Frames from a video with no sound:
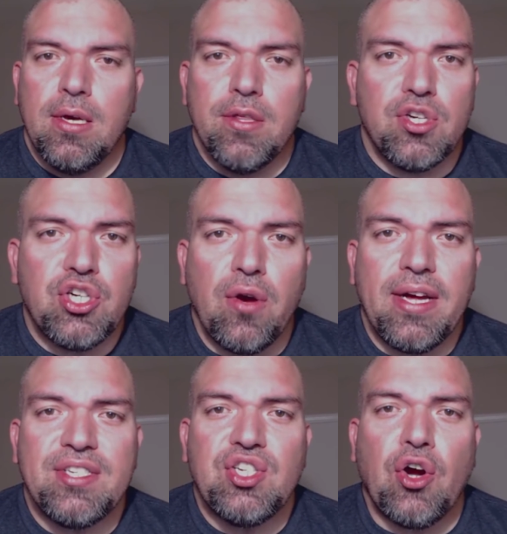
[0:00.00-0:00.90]
The show
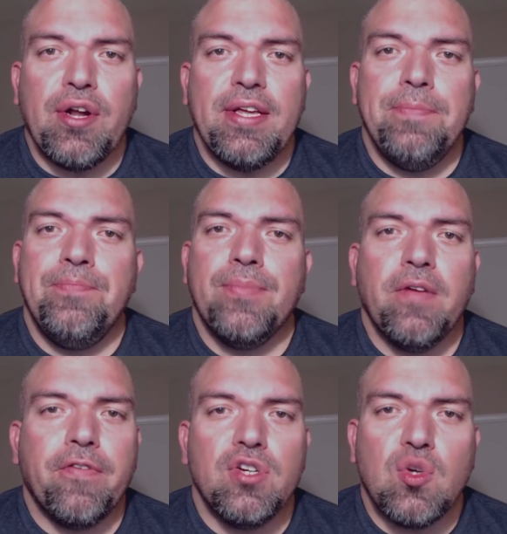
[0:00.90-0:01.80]
gets started.
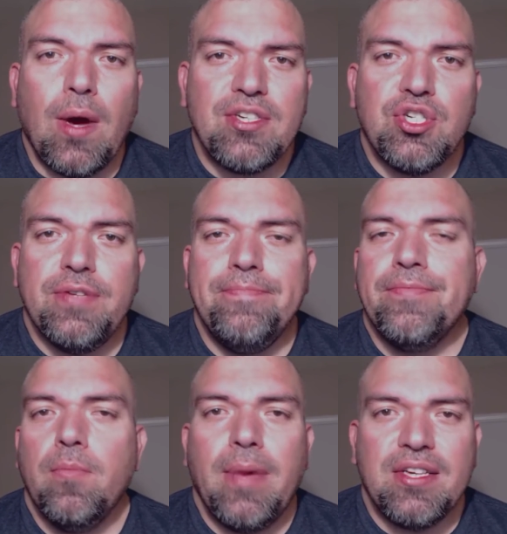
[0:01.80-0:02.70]
First question,
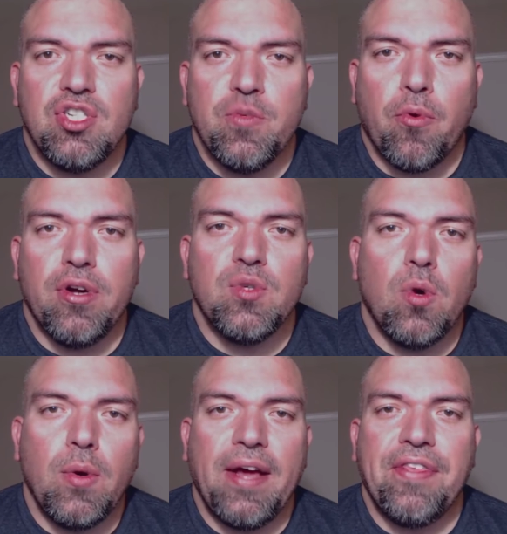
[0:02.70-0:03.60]
message boards.
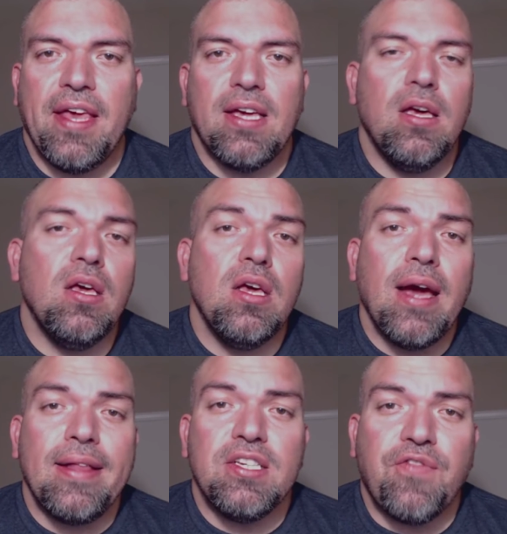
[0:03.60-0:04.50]
What do I think?
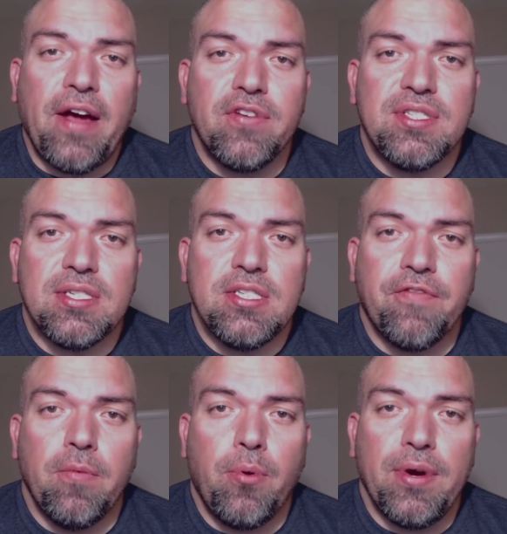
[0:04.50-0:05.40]
I list 5 or 6
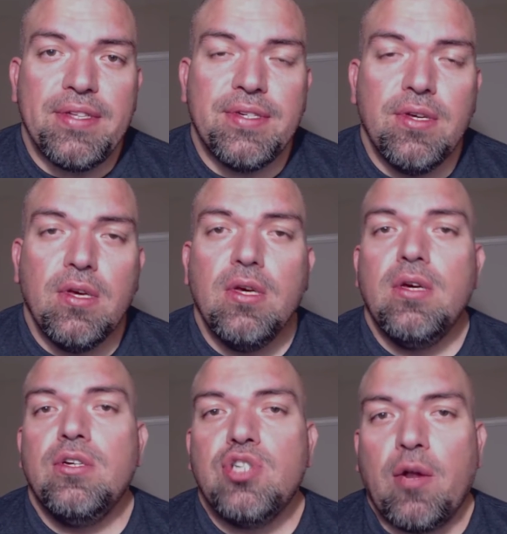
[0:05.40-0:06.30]
different points.
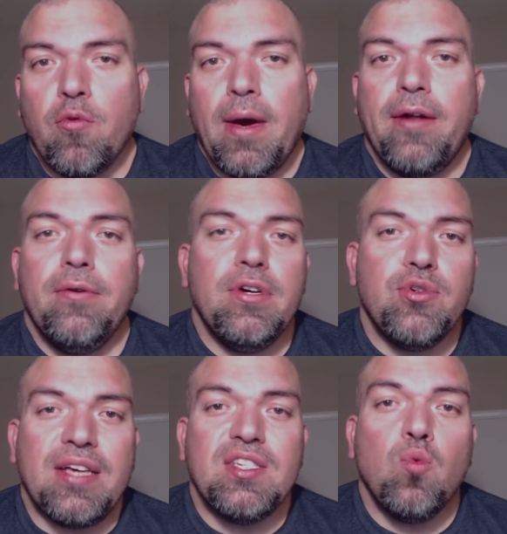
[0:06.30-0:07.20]
John Romano
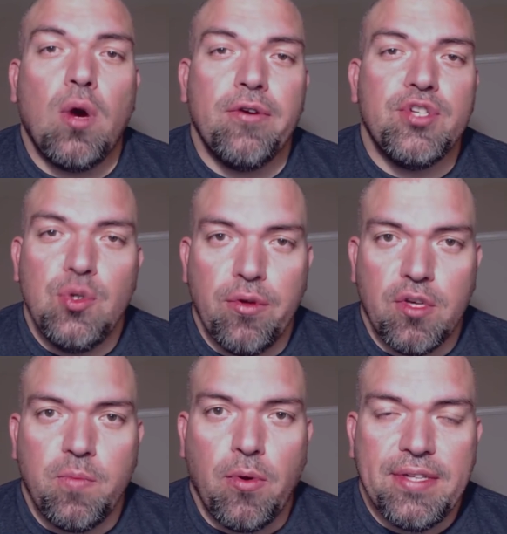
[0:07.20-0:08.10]
addresses 1 or 2 of
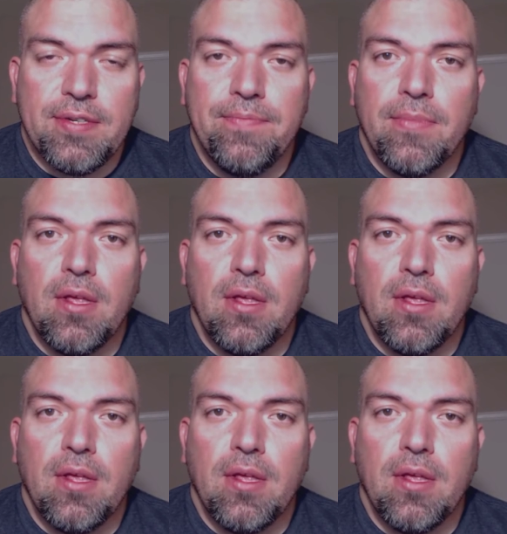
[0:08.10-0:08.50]
those points.